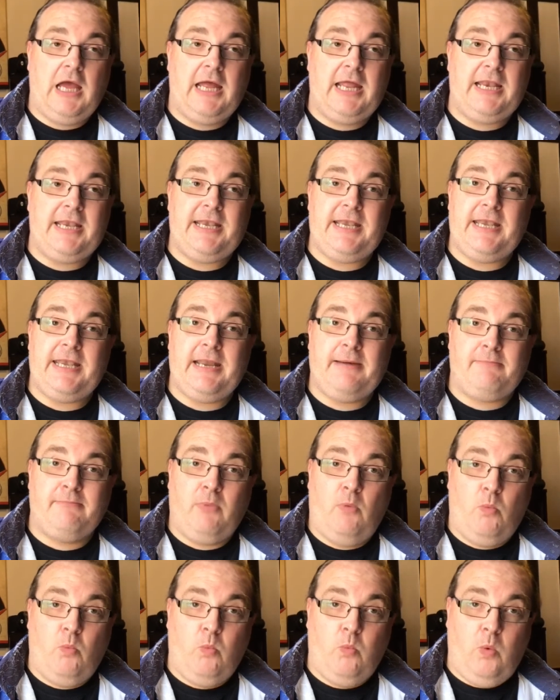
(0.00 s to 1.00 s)

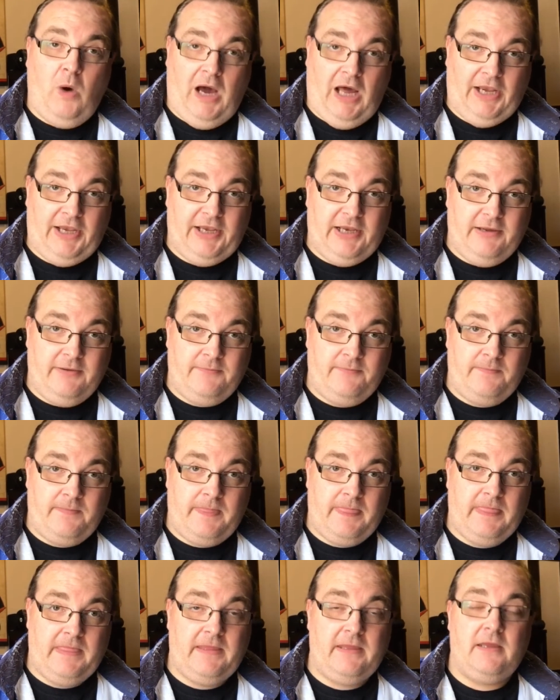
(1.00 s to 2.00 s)
Number one
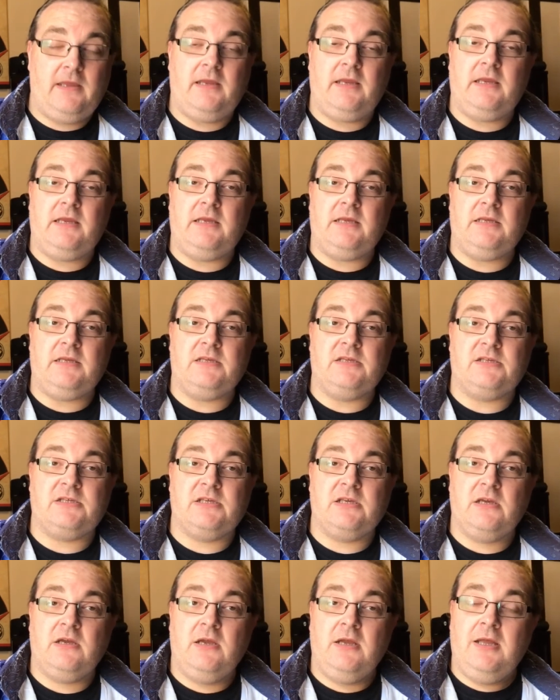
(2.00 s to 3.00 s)

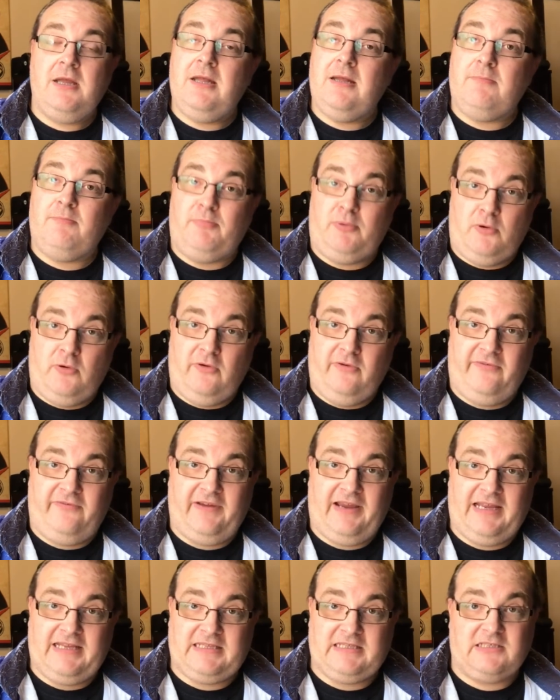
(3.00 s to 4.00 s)
is Blue
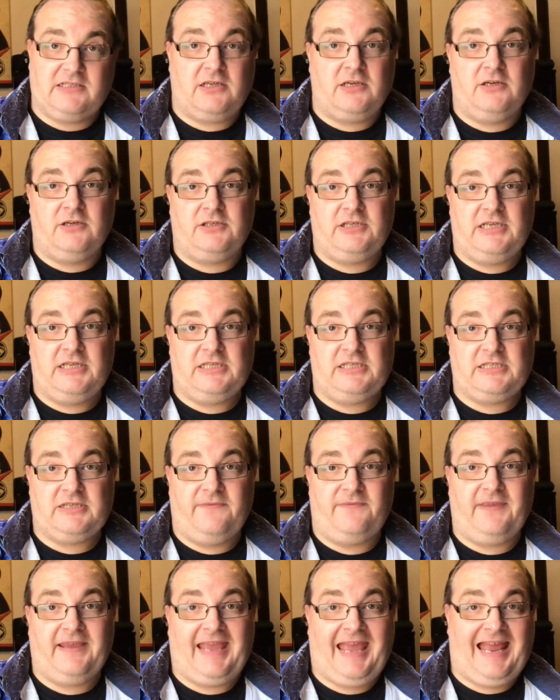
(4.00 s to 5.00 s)
Fan's Guardians
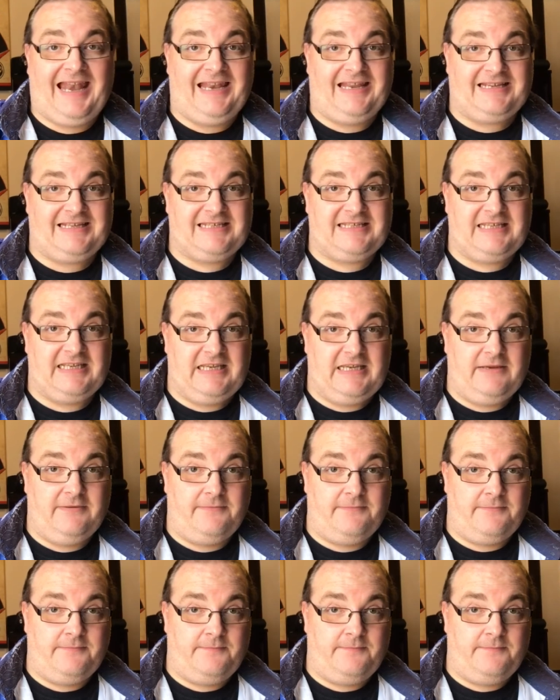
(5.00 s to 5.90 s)
of the Galaxy.